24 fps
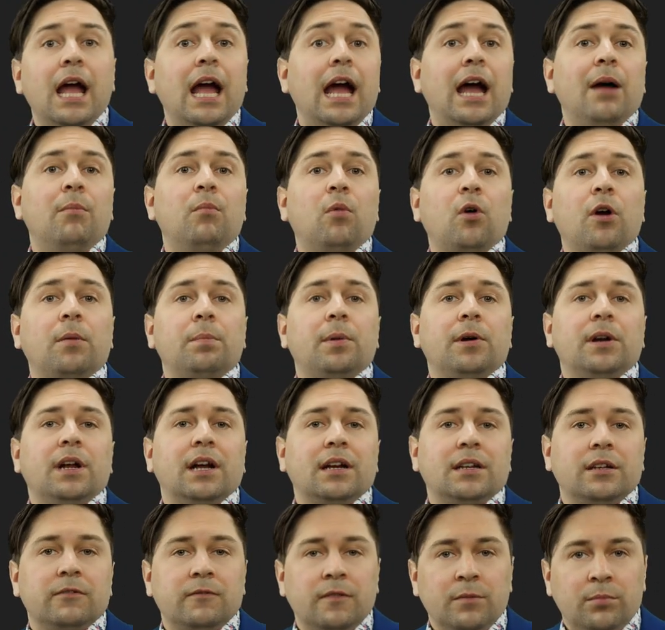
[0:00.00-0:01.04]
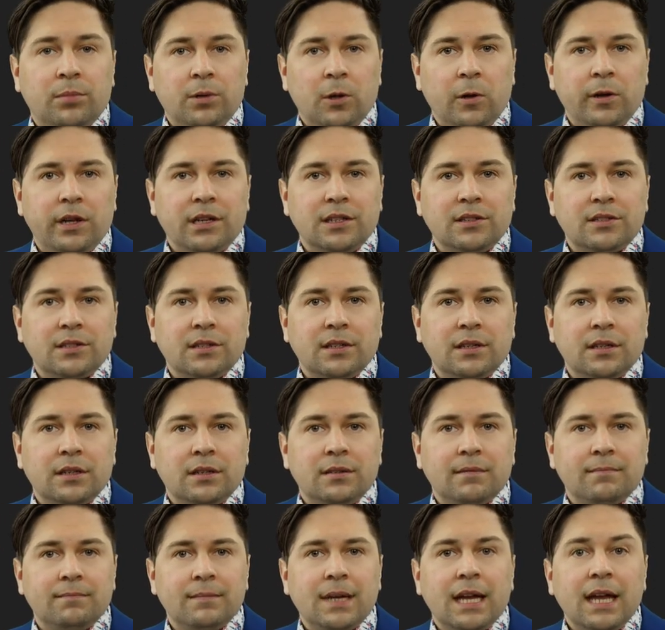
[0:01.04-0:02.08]
and more productive employees.
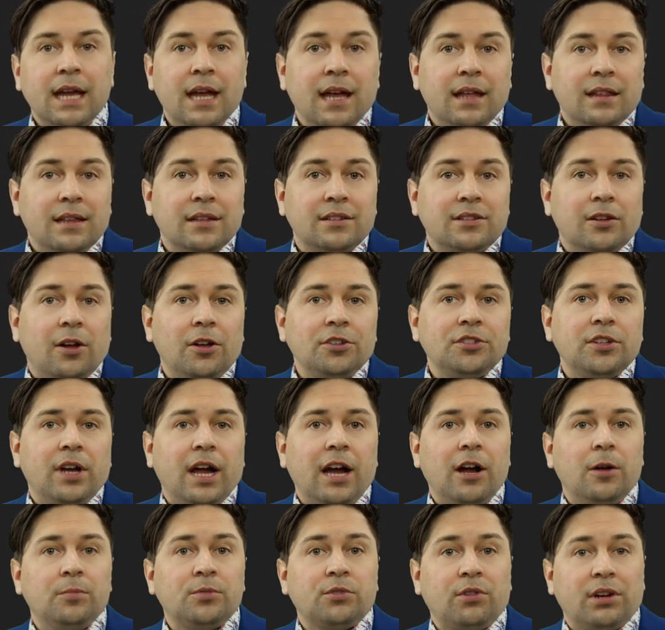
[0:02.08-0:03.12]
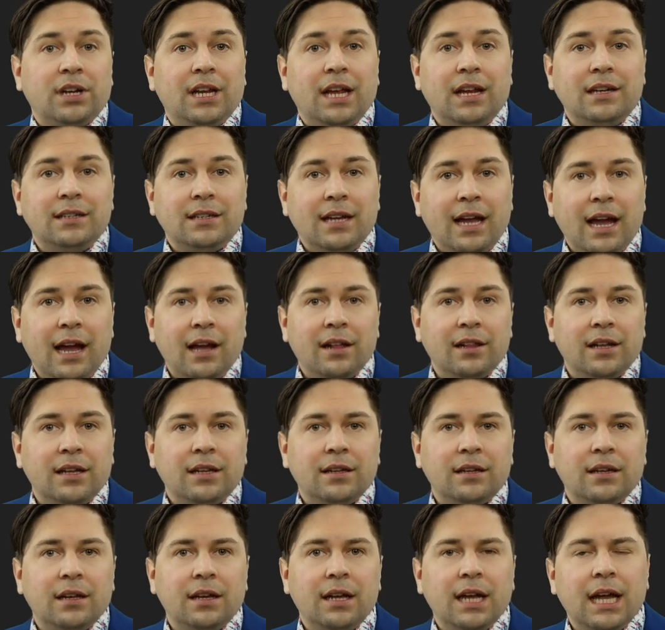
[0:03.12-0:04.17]
This also helps retain talent
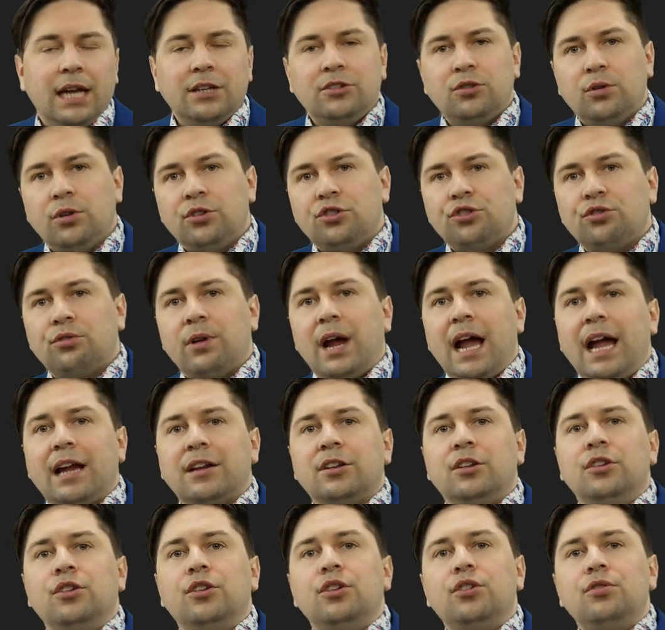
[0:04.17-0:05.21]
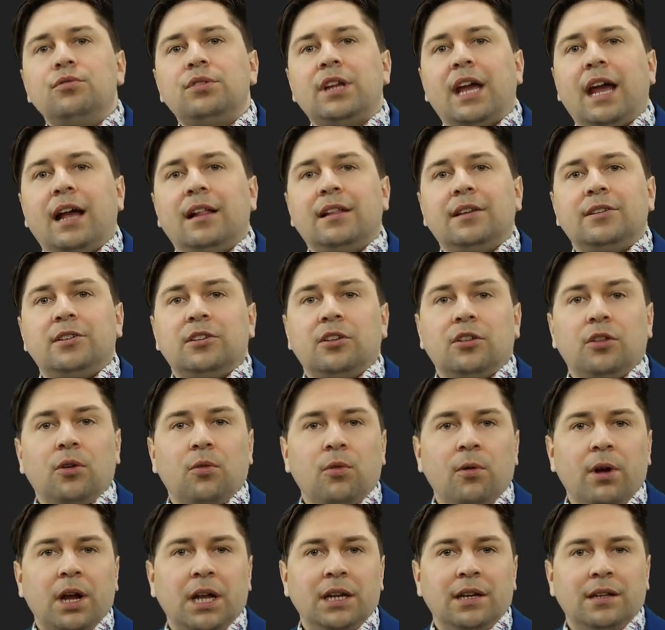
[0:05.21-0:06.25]
and to attract new talent to their
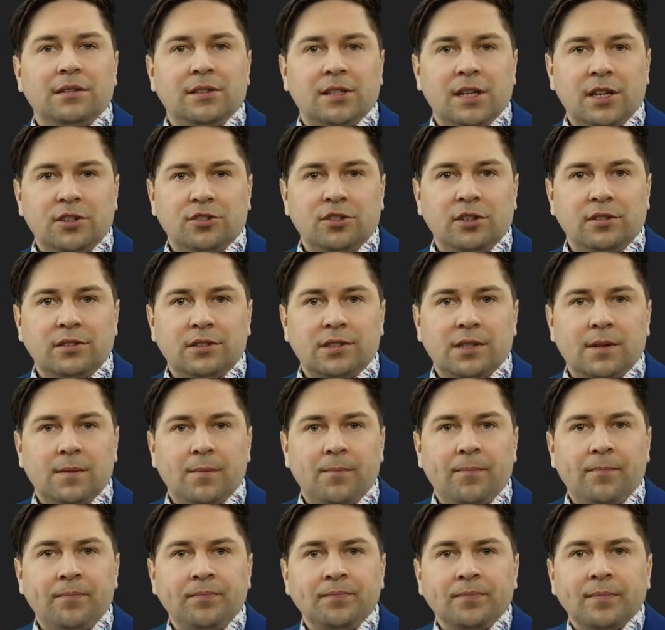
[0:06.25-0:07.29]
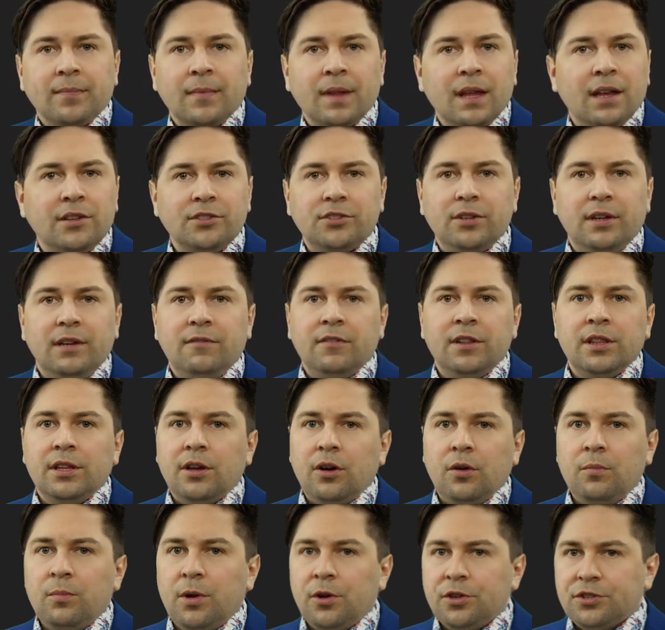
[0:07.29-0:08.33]
organizations. So even
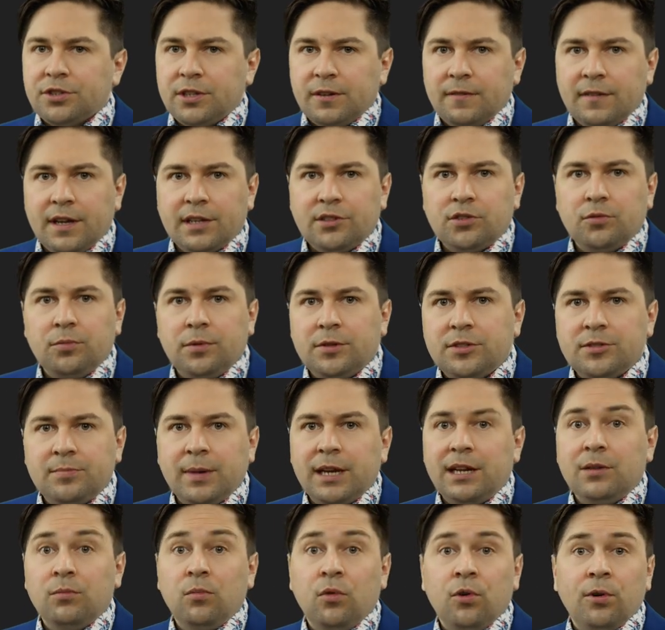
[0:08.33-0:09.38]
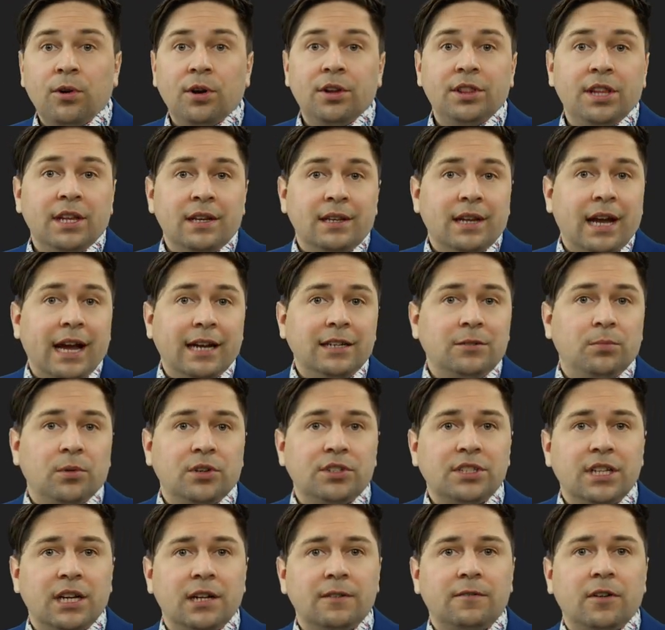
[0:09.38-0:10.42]
though most of us will be spending more than
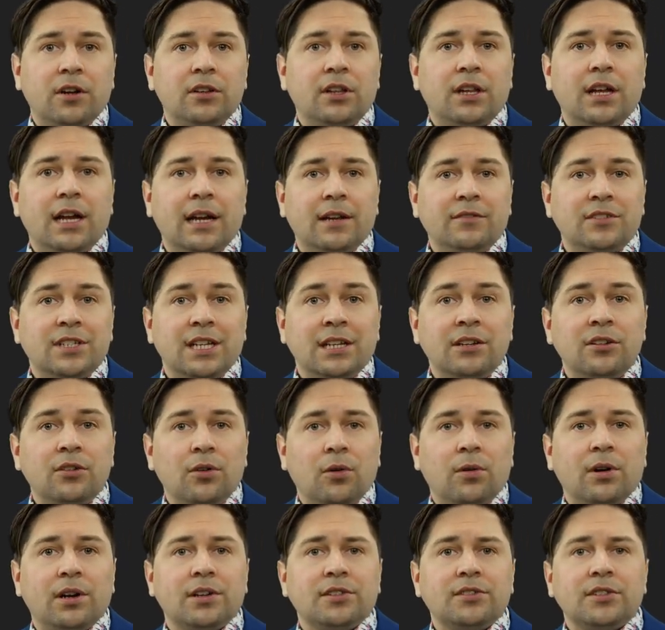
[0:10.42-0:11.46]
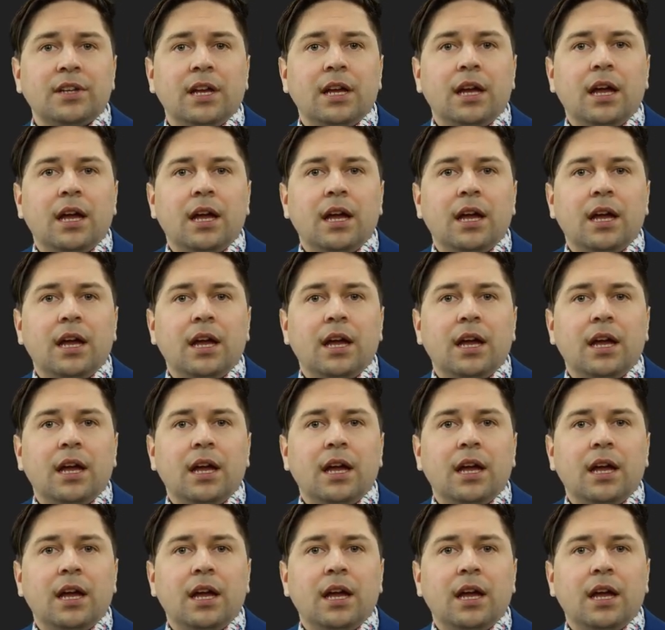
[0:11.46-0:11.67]
90% of our lives indoors,